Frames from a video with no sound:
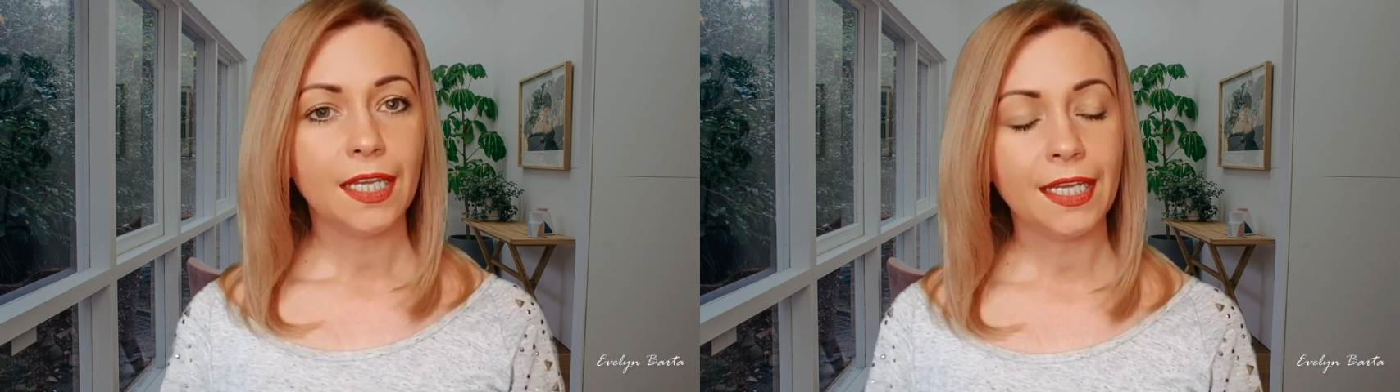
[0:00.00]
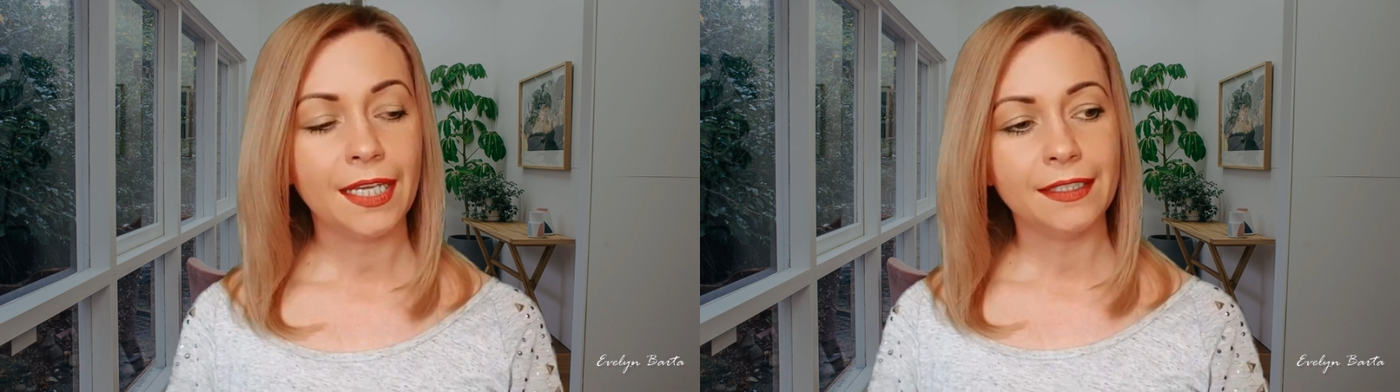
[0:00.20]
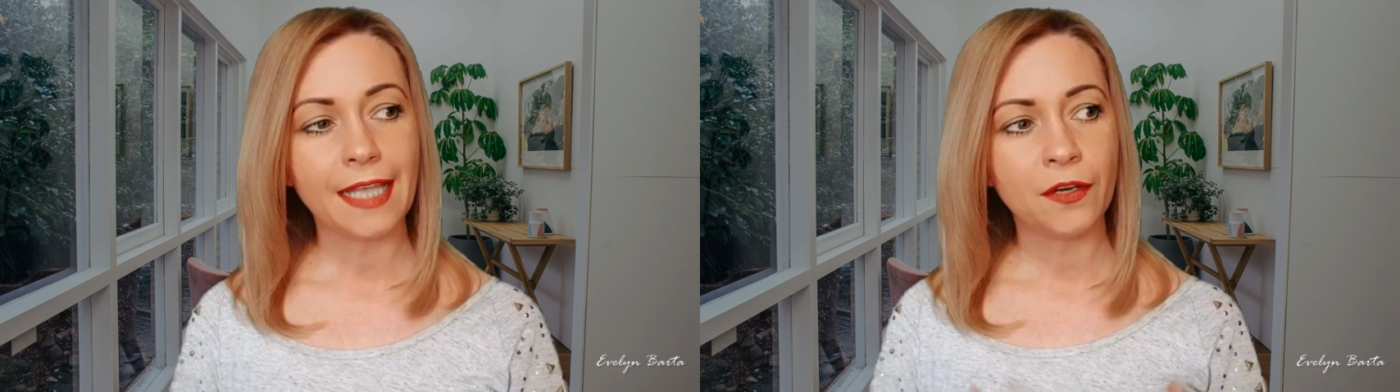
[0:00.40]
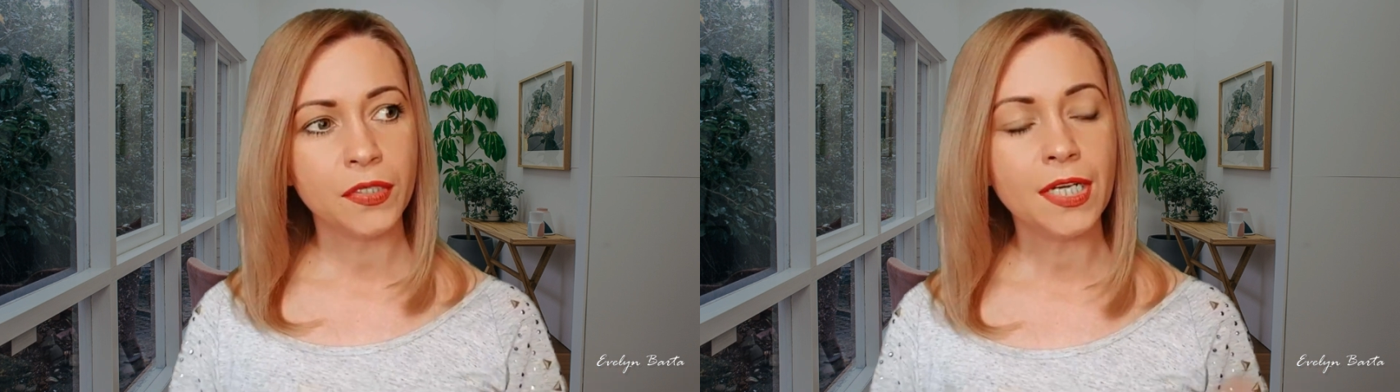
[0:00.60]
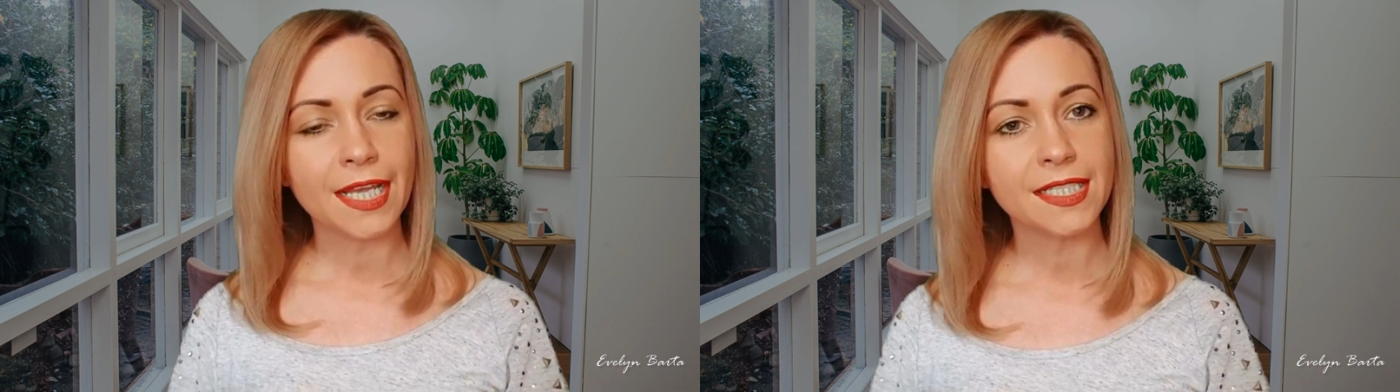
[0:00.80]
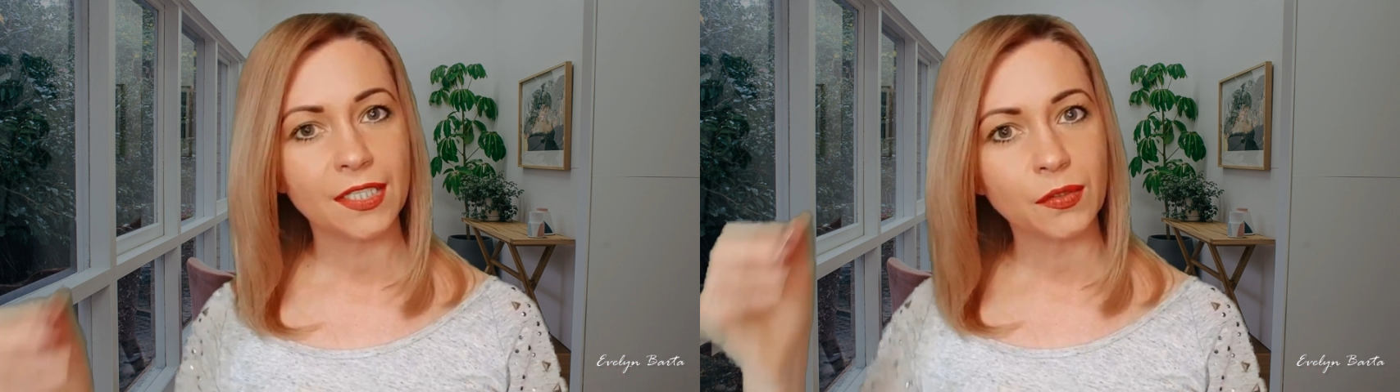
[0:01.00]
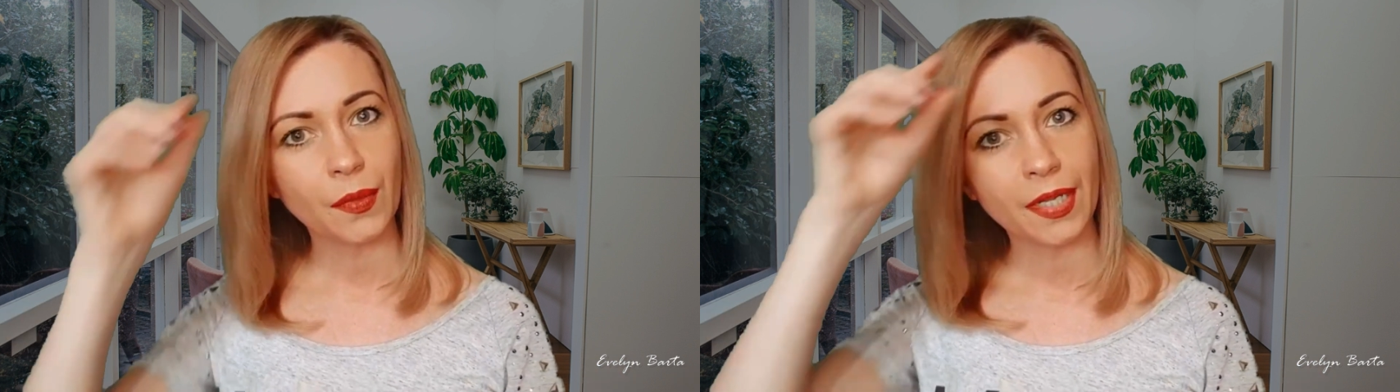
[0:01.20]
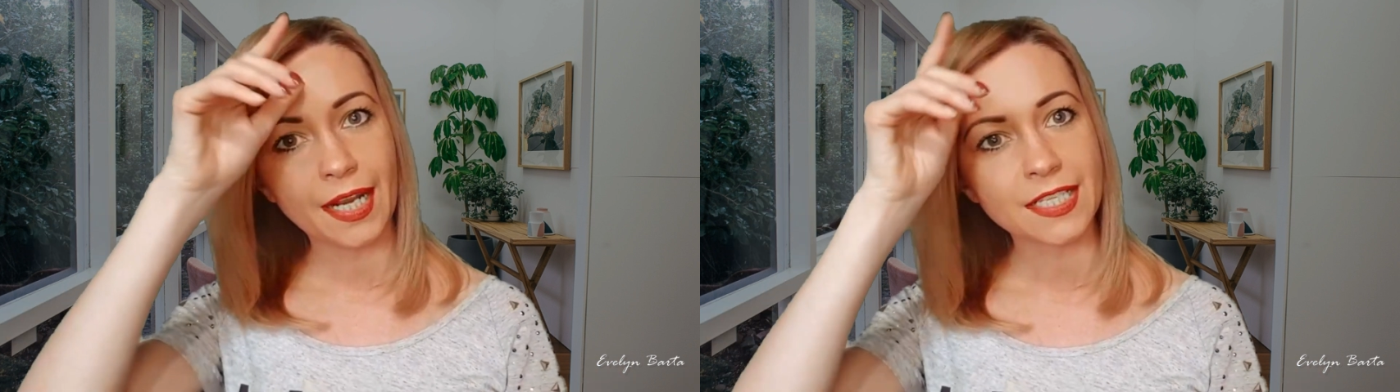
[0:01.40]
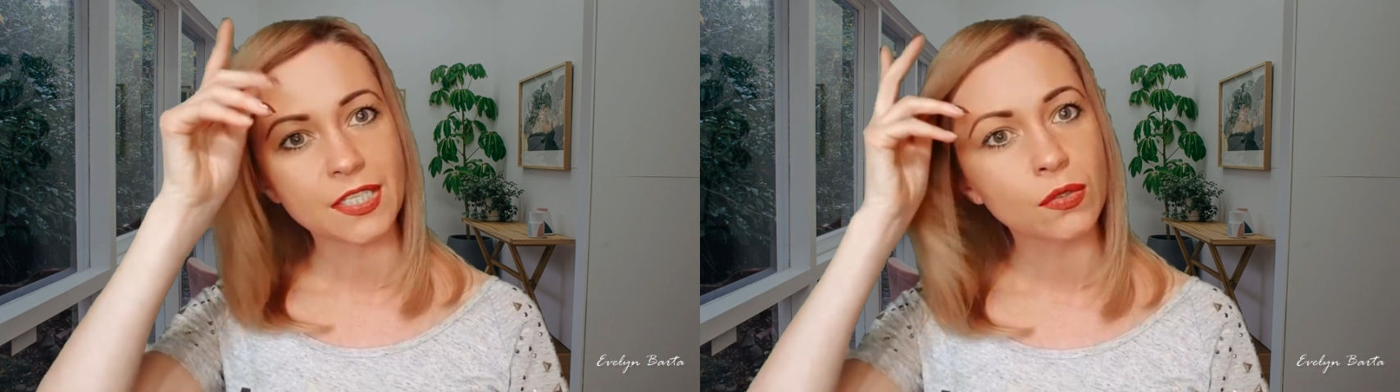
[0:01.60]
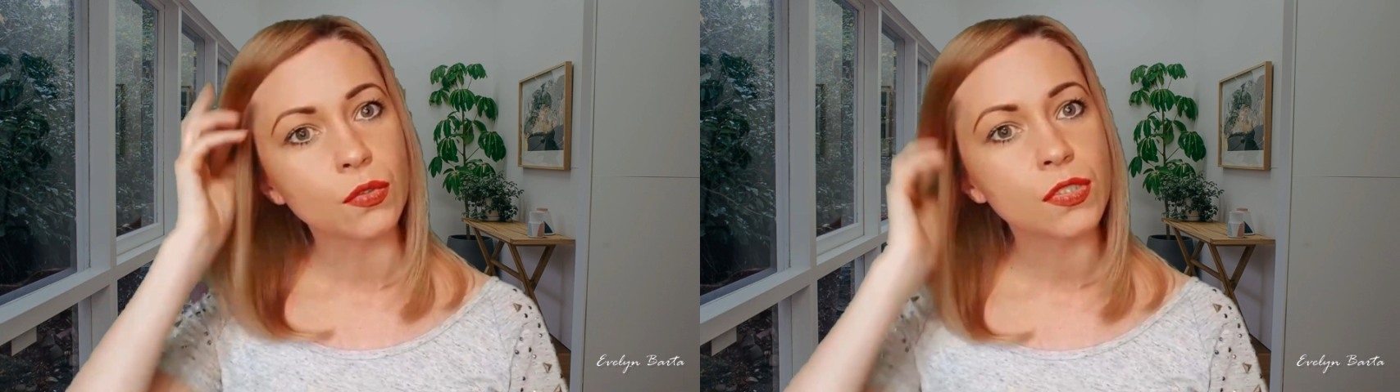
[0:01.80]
And I realized that when I saw